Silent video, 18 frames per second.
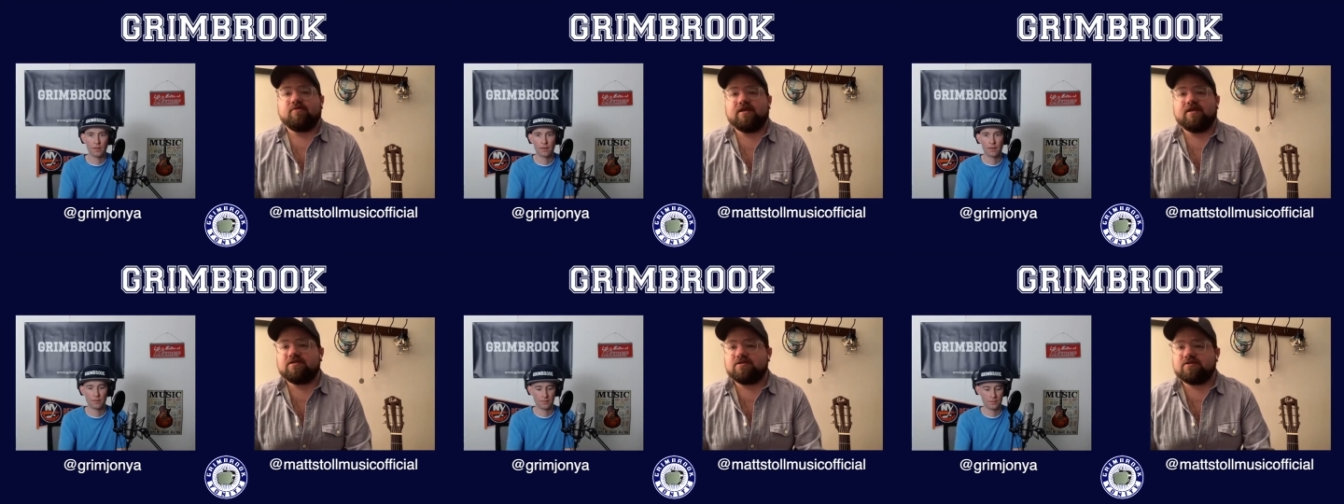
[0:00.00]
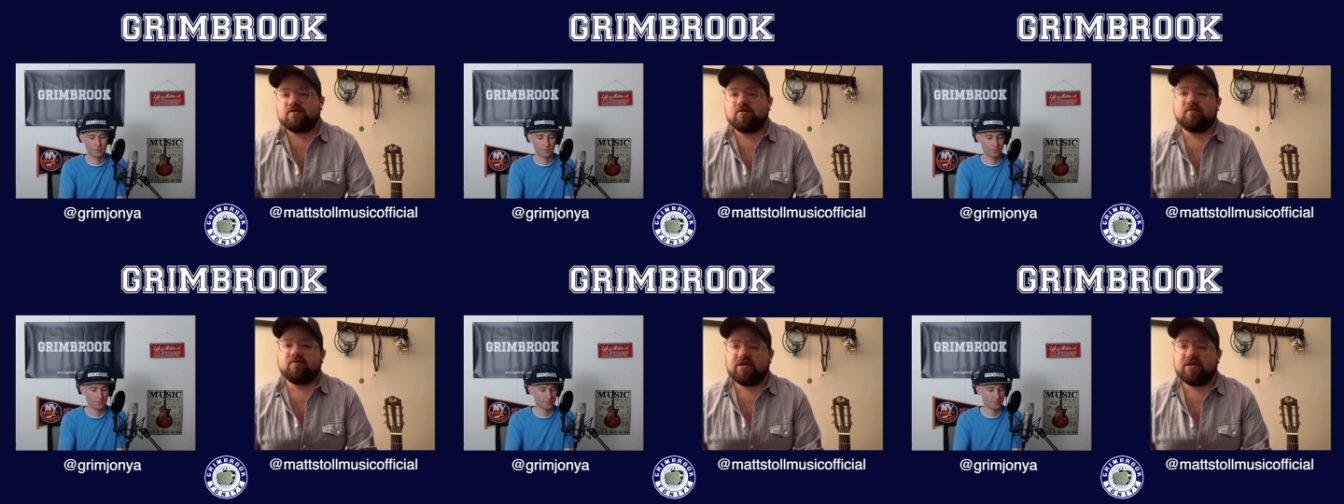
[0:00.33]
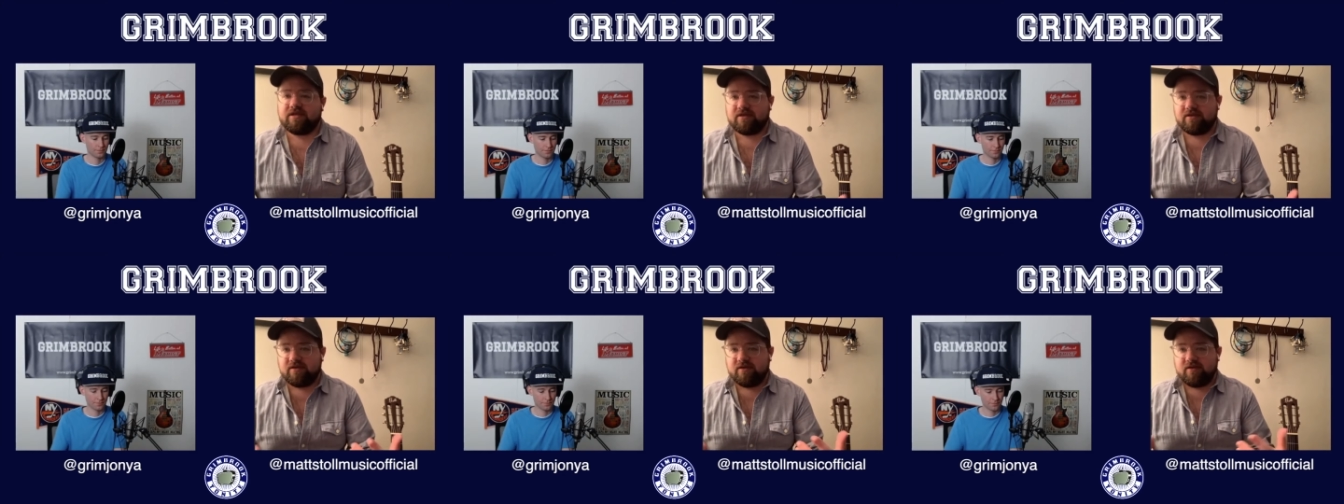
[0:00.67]
I've played so
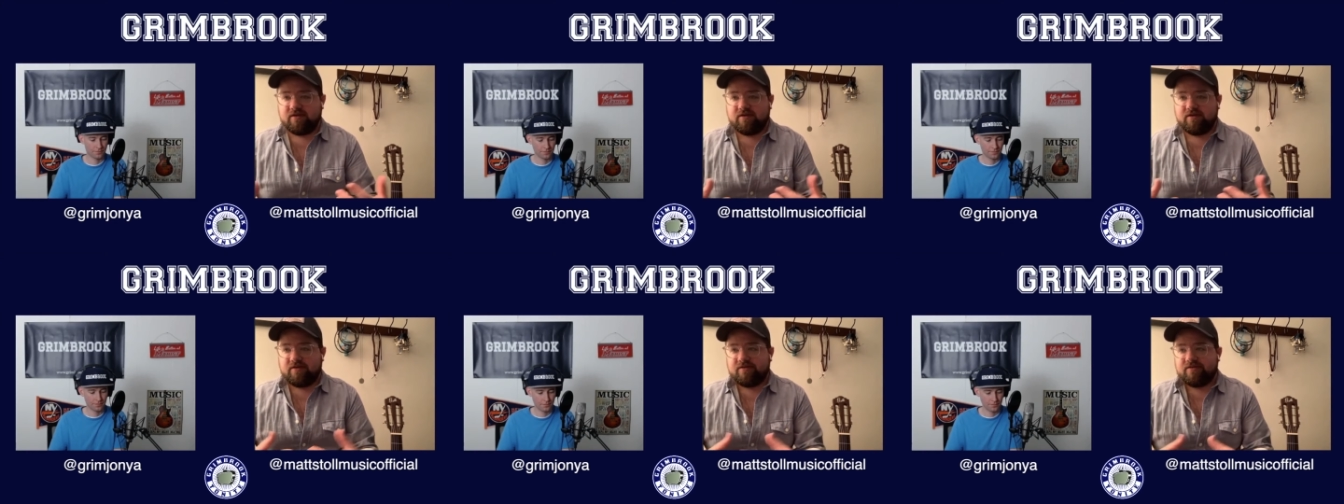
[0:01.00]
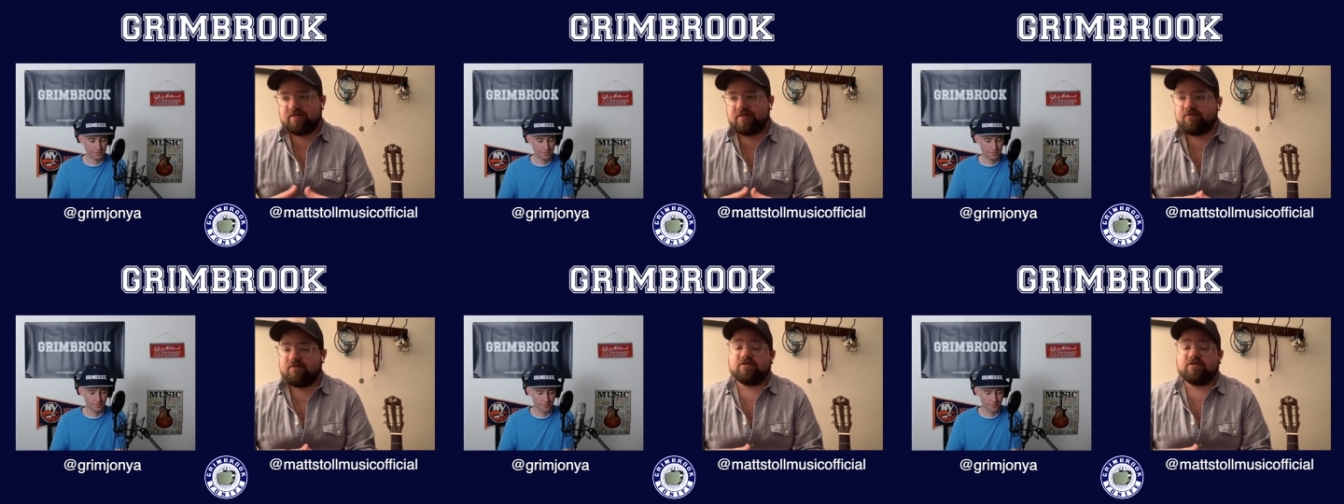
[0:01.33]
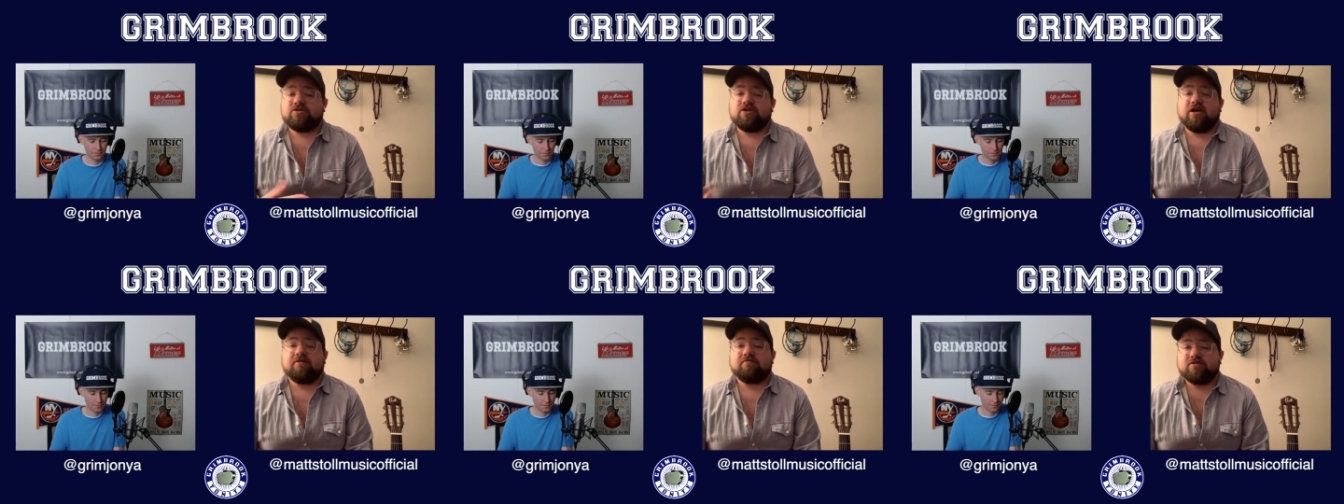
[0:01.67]
many
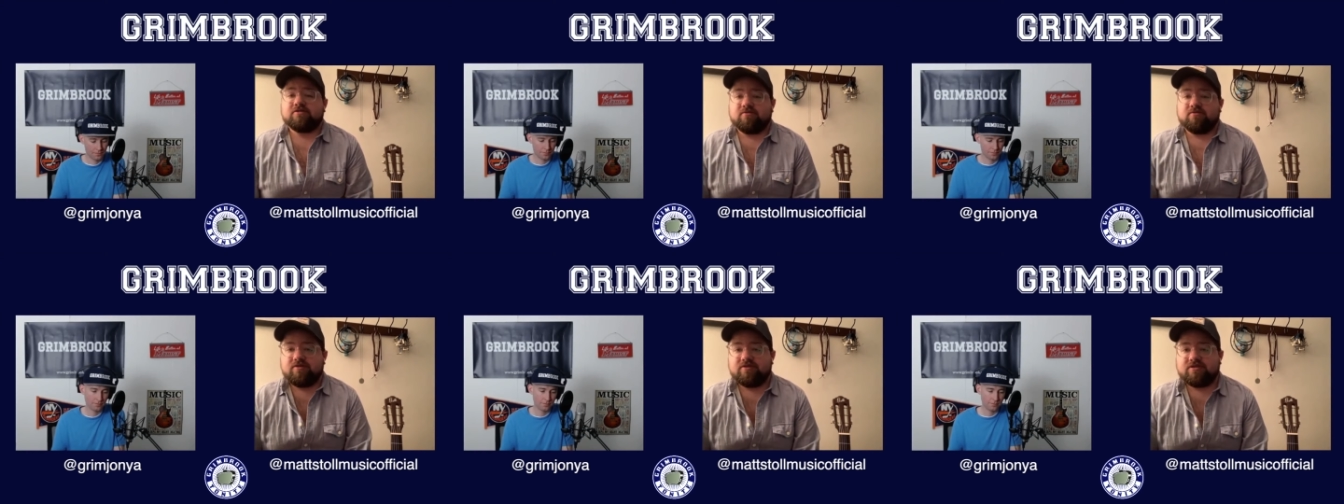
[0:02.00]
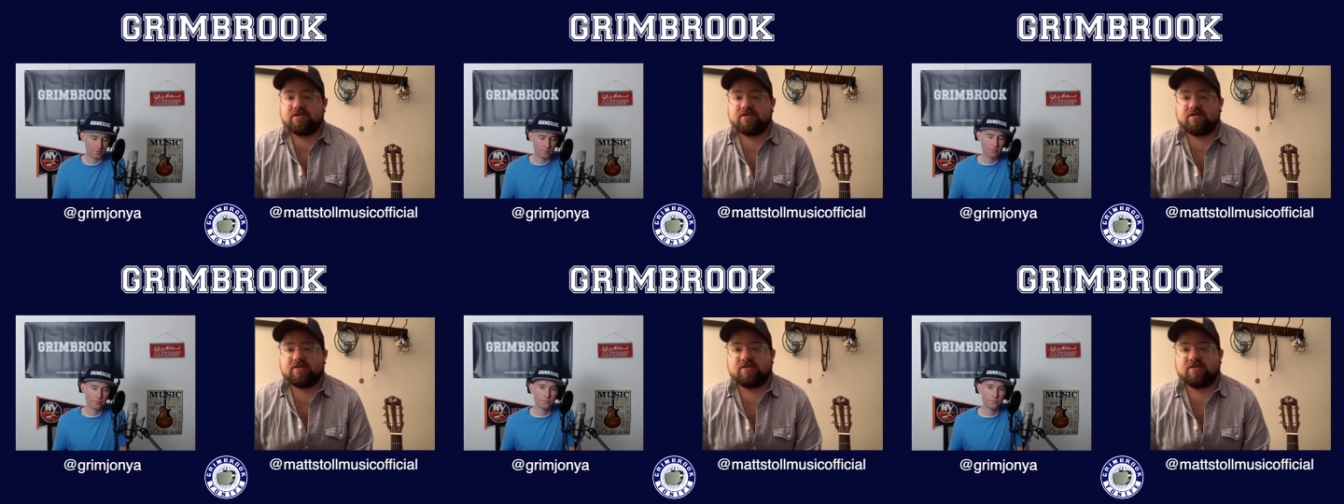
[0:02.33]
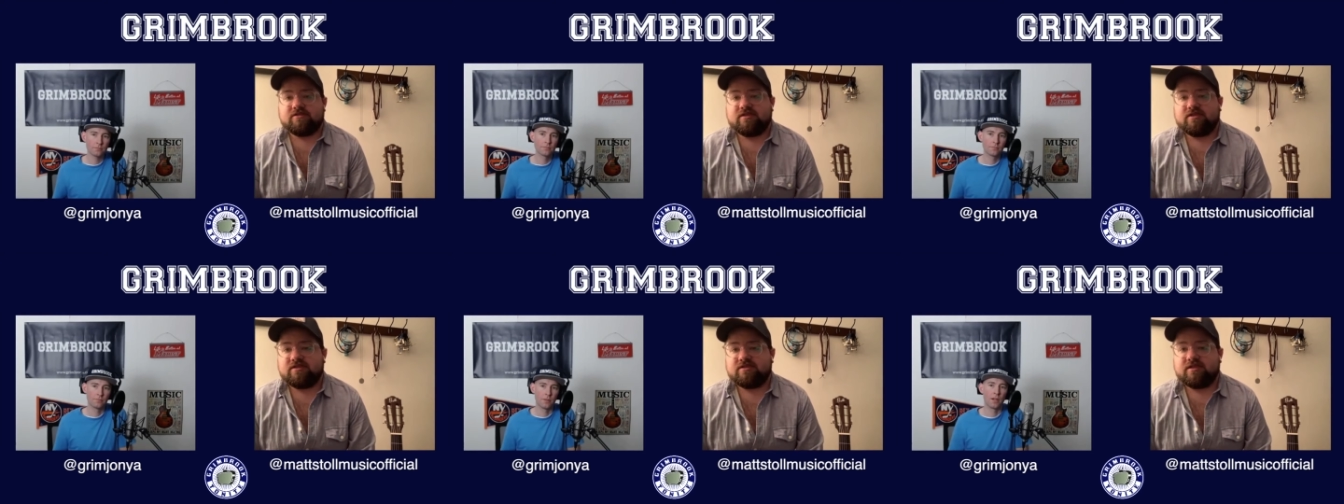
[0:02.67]
different genres of music
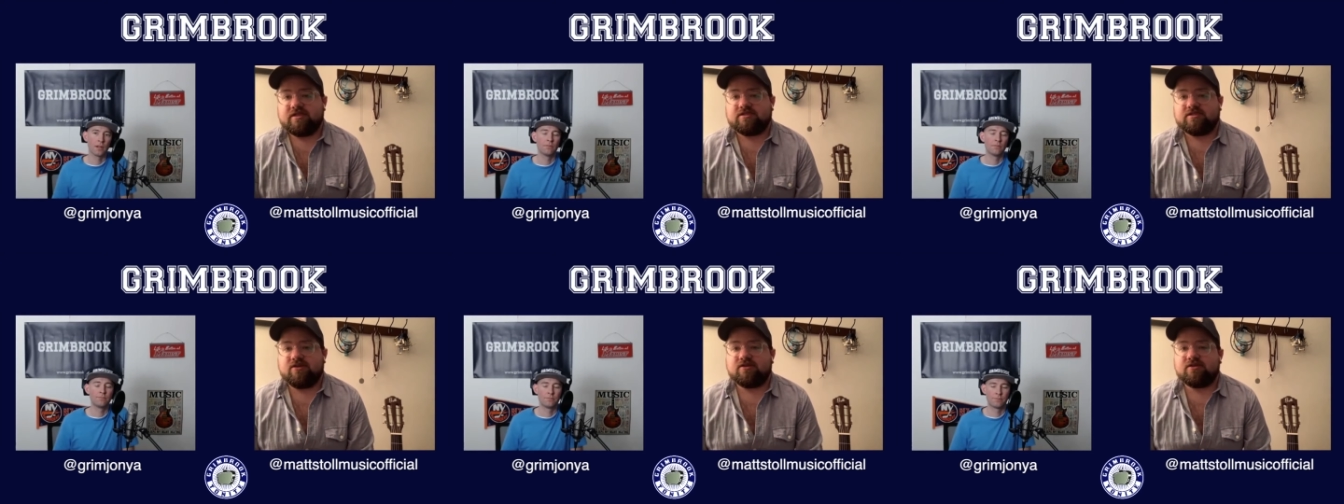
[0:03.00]
since I